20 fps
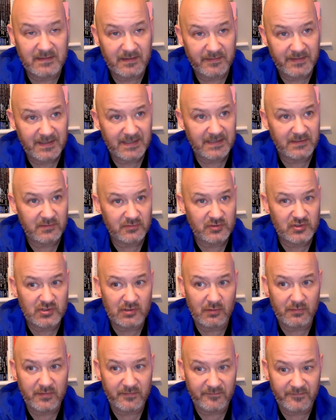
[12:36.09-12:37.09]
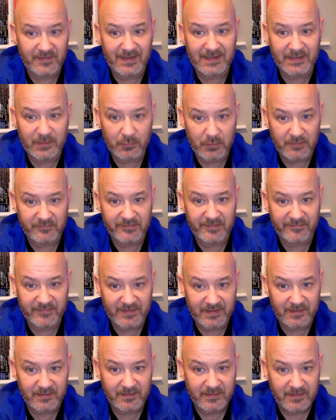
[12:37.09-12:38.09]
I think it does show the value of having
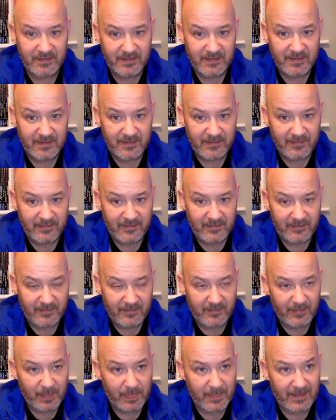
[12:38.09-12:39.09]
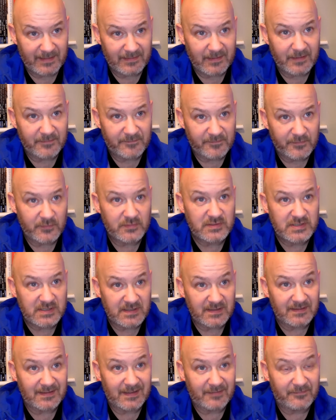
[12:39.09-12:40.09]
a left-footed
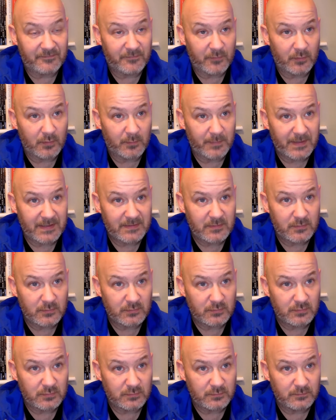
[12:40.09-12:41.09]
at left full-back who